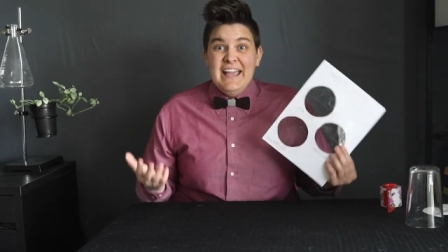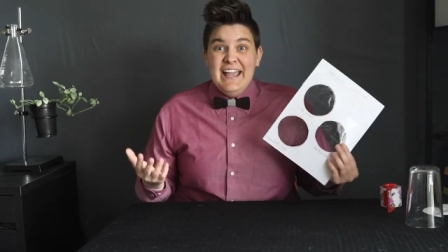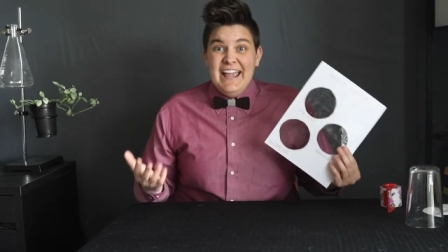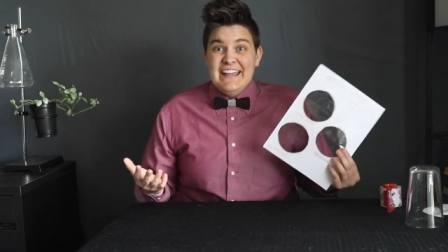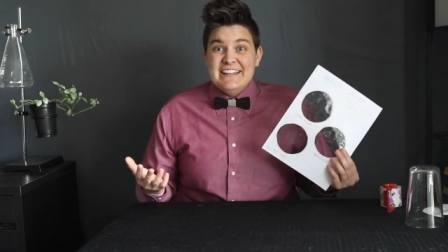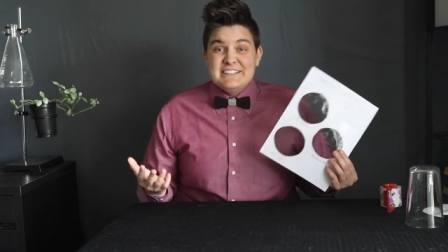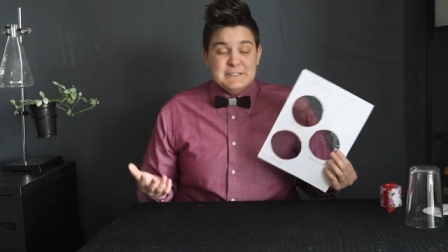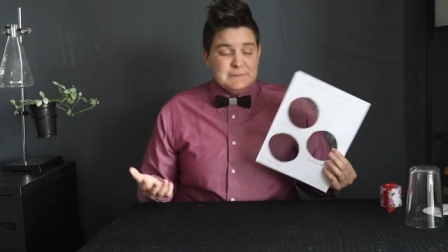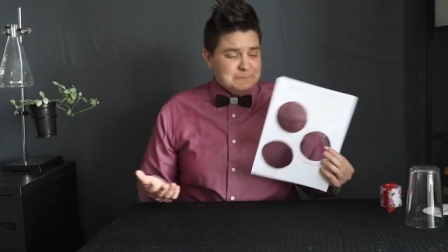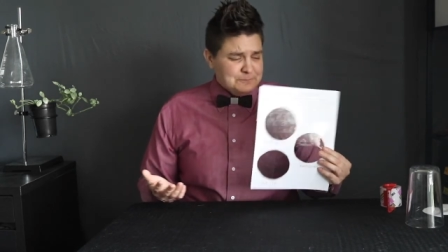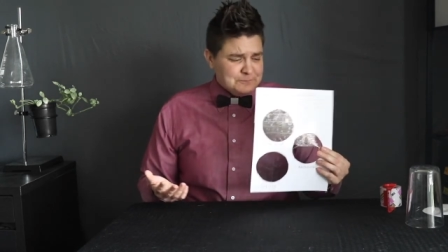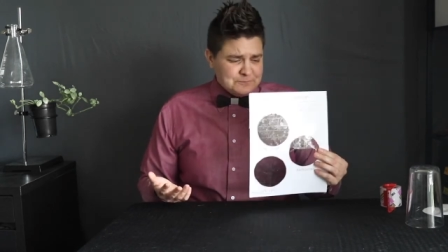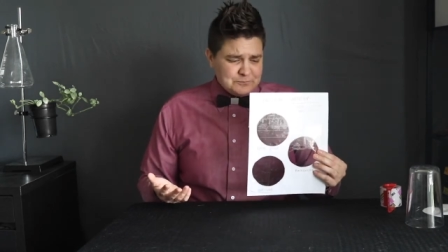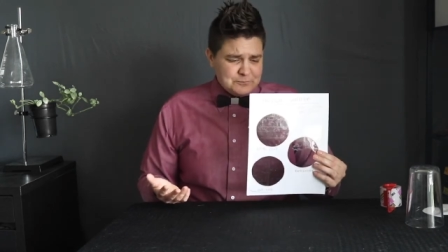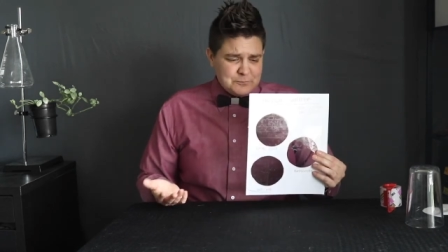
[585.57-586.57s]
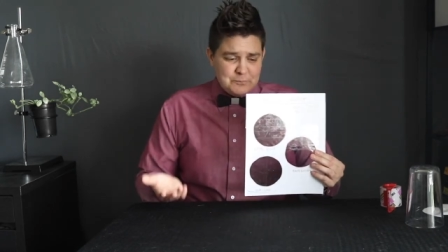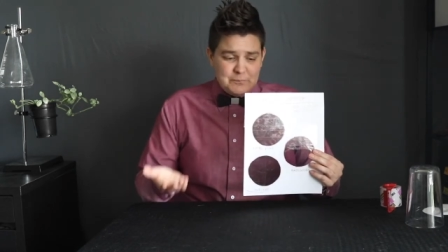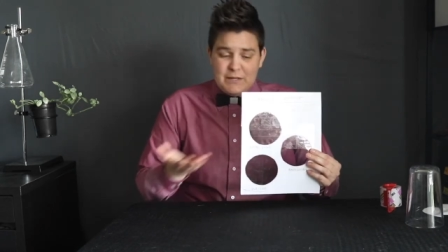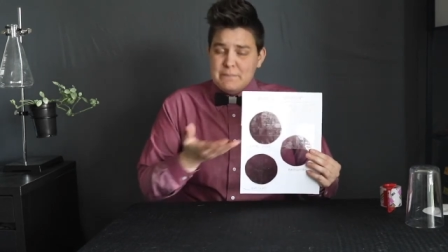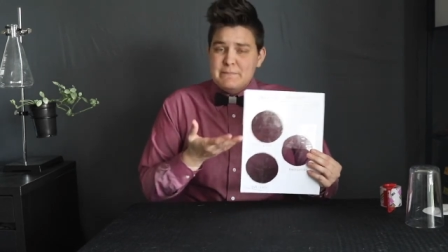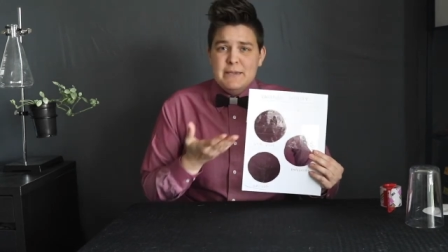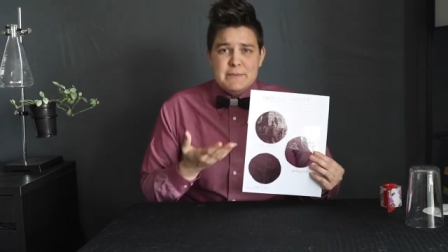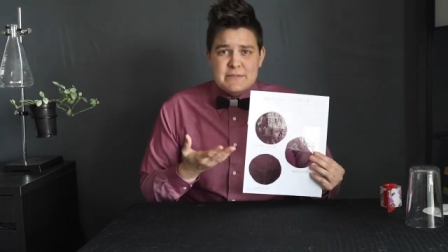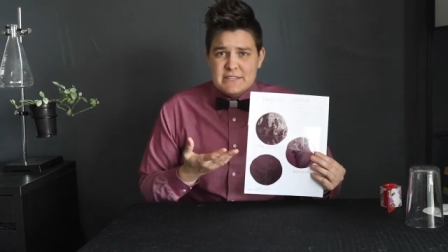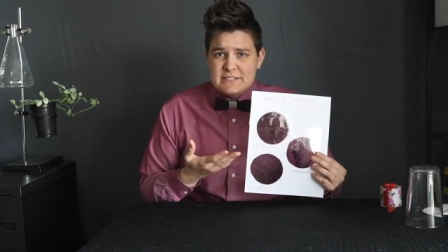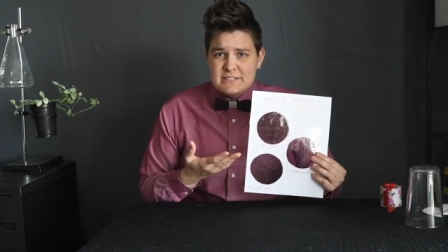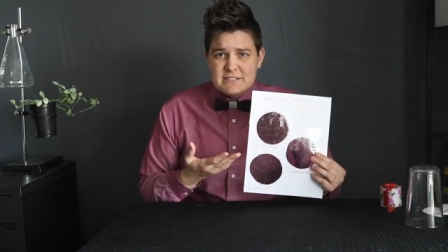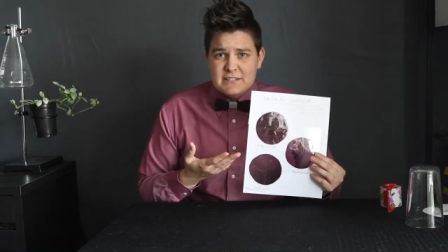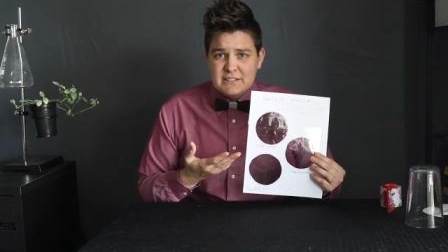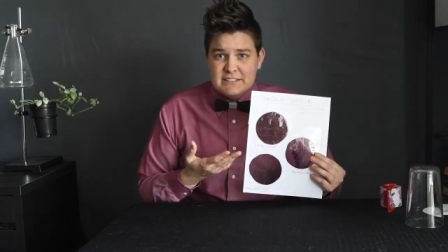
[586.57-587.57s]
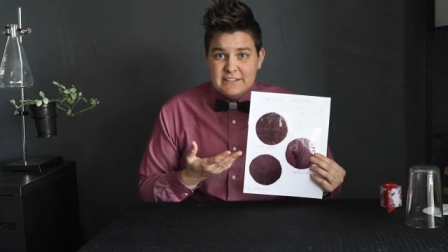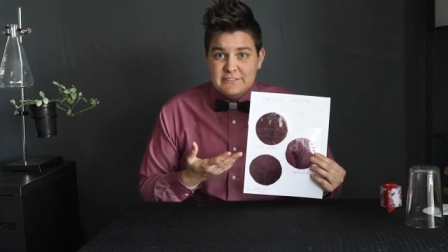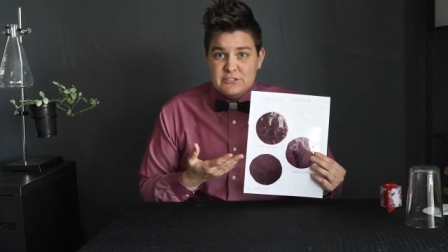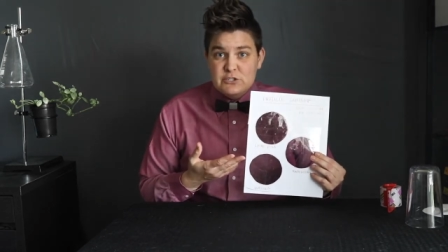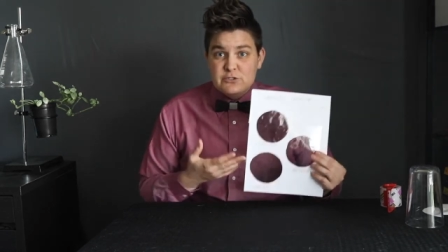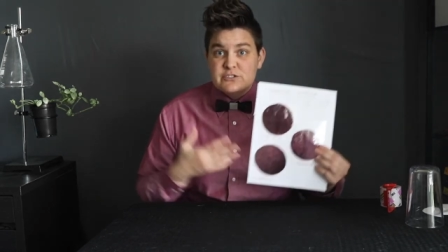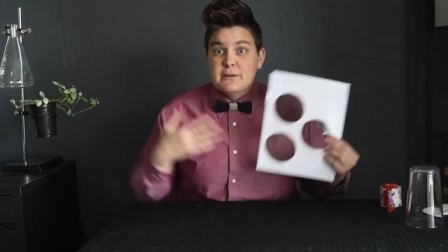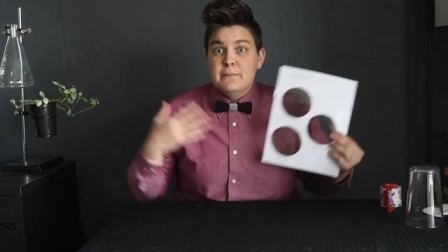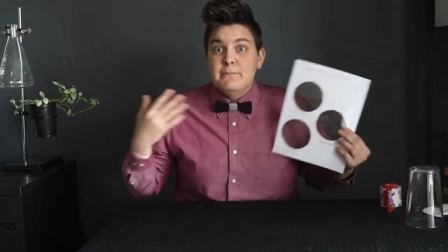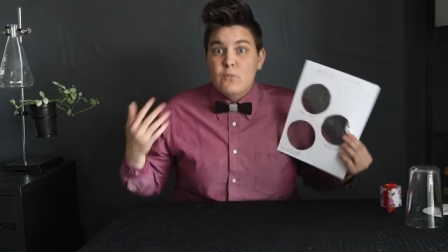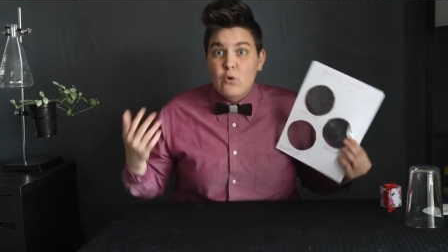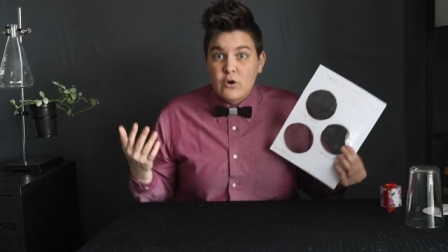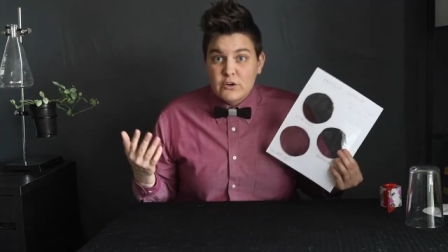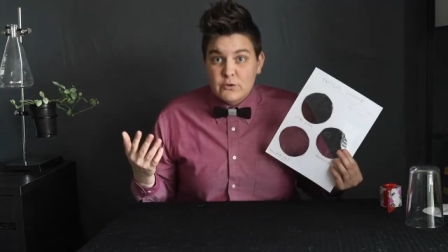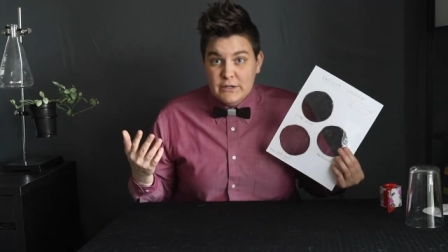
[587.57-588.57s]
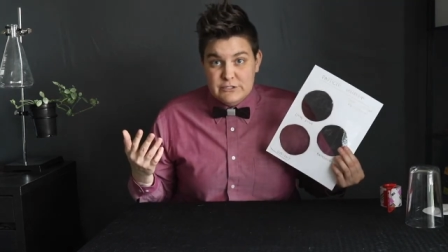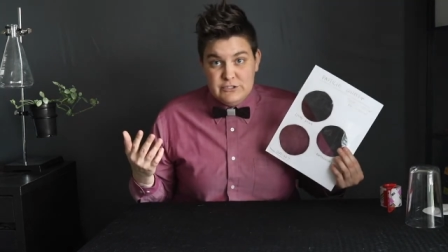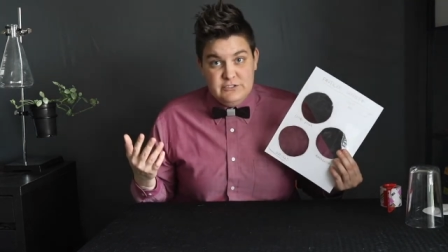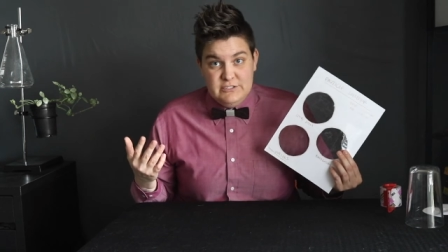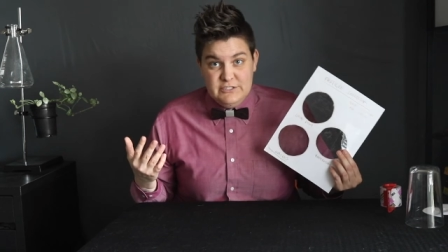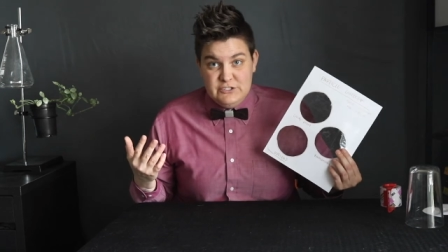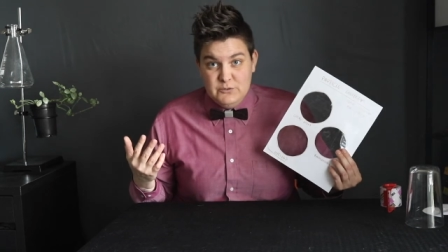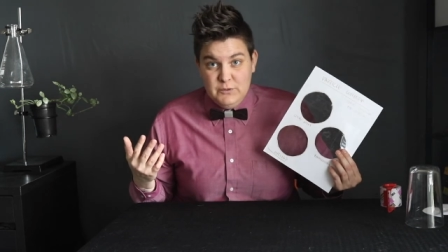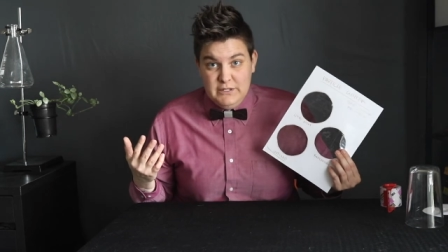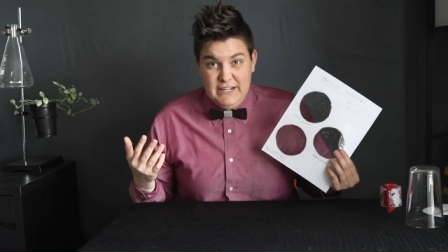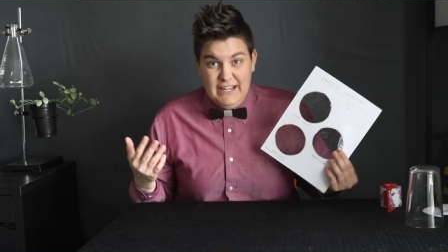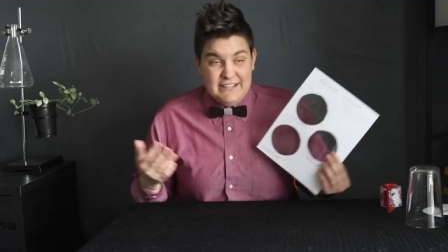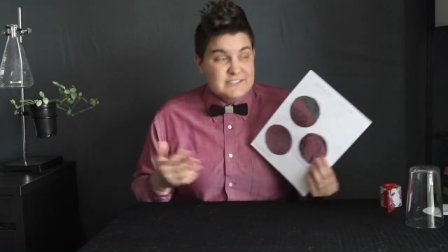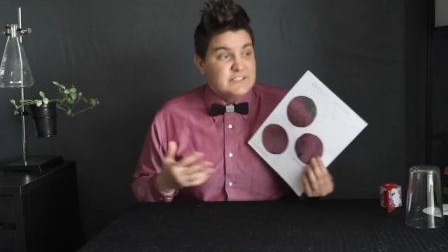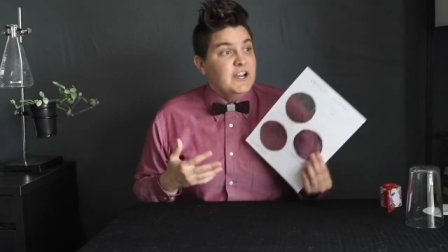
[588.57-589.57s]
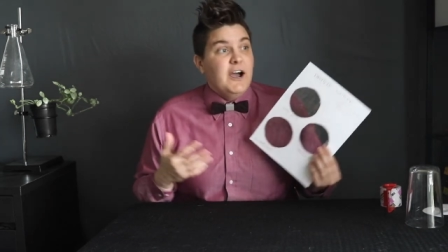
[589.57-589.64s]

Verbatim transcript: And maybe this gives you some more questions that you want to ask,